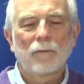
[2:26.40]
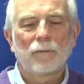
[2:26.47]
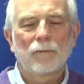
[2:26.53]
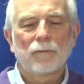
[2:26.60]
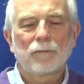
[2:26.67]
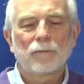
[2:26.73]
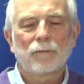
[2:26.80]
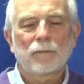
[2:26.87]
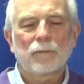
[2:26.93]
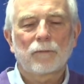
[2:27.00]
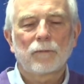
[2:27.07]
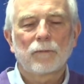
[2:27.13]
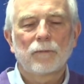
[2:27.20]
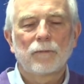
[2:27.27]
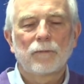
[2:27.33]

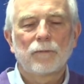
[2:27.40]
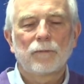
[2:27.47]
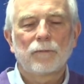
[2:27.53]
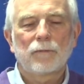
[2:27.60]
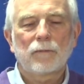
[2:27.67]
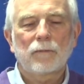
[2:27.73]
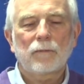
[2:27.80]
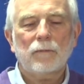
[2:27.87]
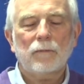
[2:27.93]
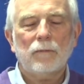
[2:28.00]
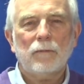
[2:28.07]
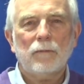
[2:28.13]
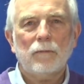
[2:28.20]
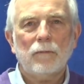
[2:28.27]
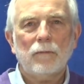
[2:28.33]

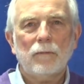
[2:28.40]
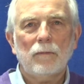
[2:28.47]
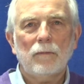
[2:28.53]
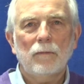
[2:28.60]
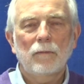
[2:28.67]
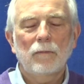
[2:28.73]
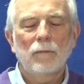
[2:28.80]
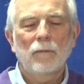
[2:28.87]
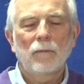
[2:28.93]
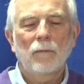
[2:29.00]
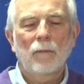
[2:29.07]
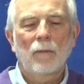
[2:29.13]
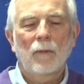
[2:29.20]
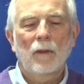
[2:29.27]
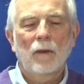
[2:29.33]
Nobody speaks.